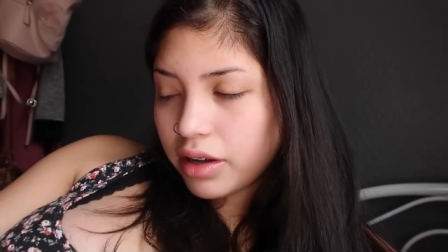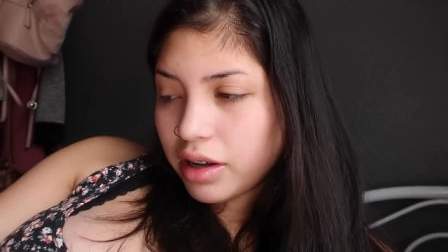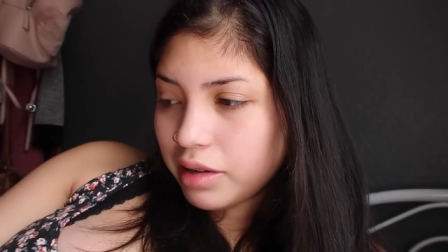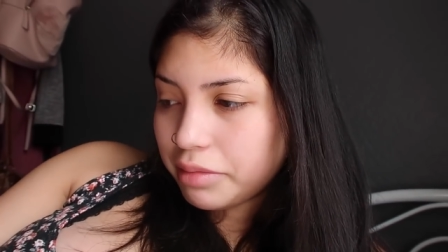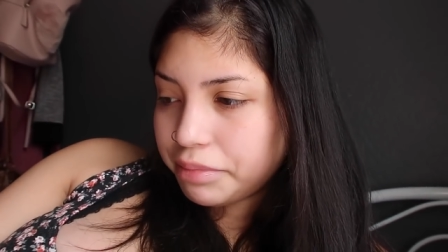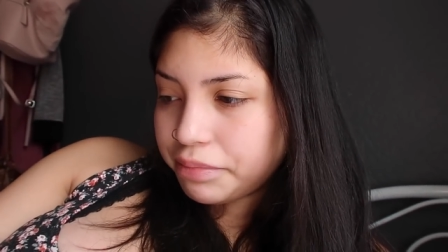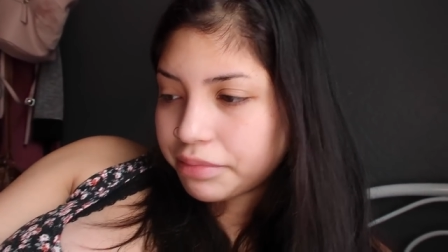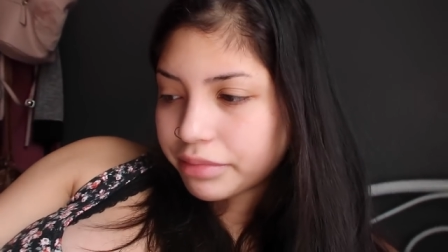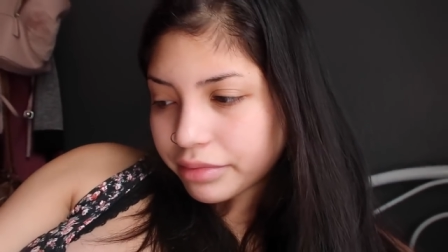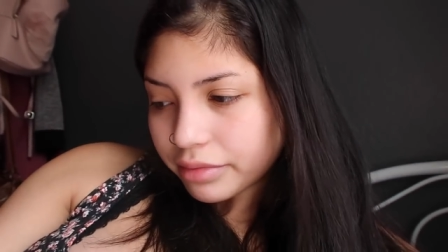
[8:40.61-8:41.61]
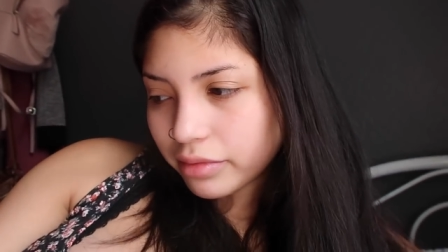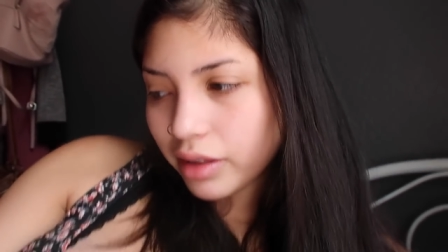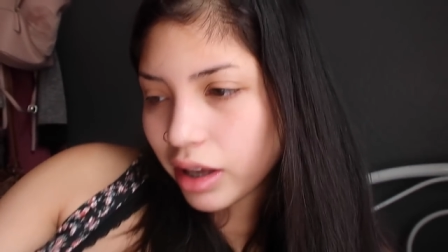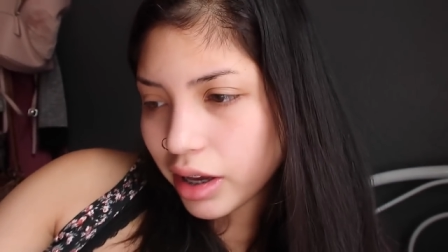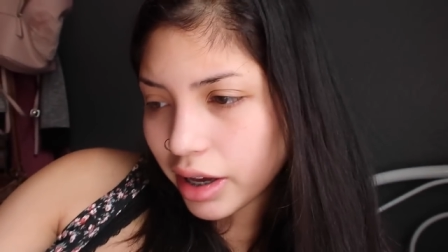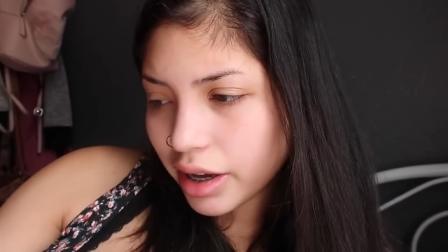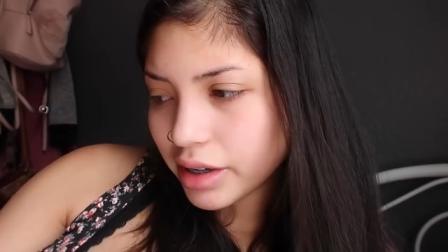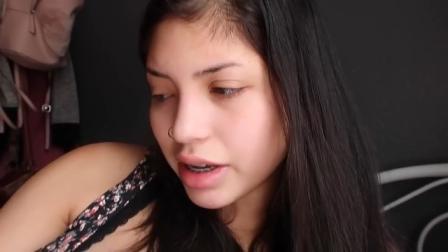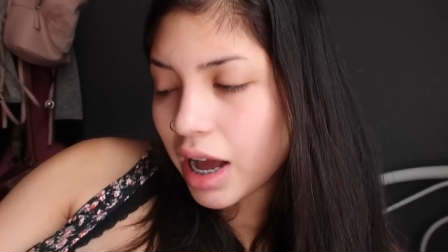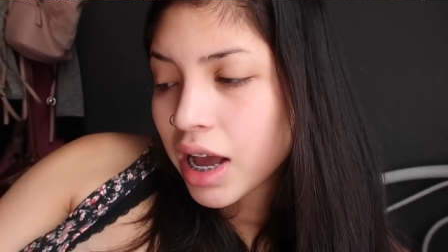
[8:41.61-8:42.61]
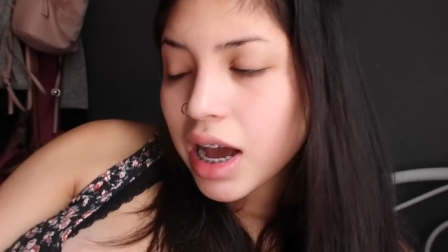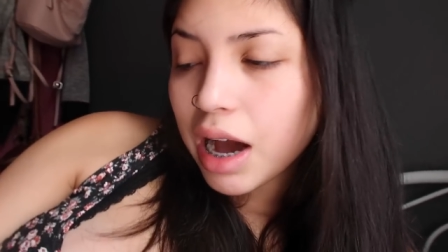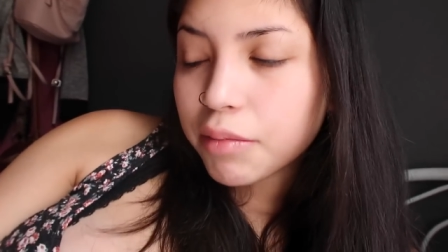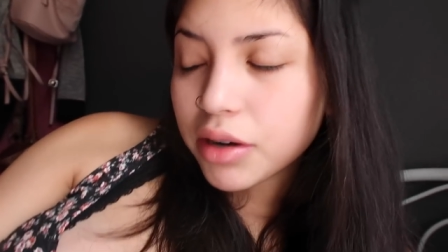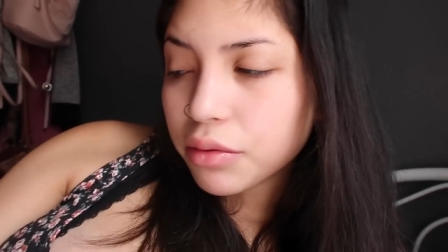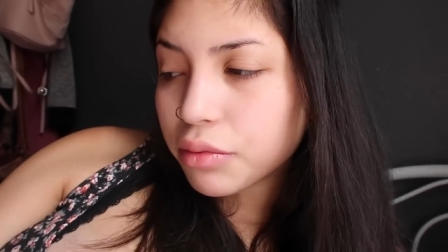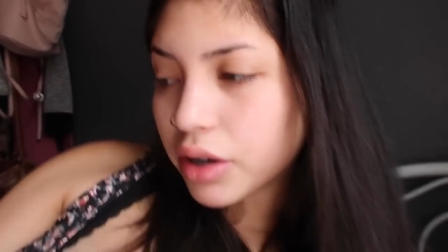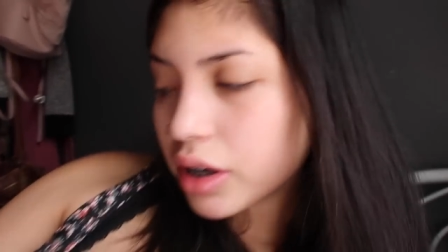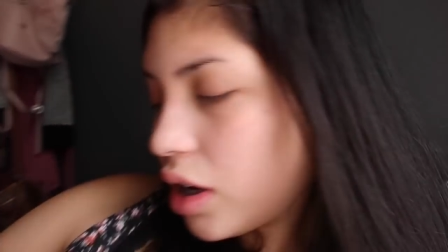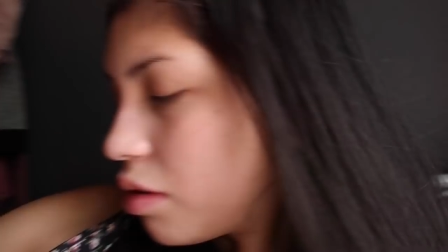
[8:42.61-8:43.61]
And yeah, I'm gonna work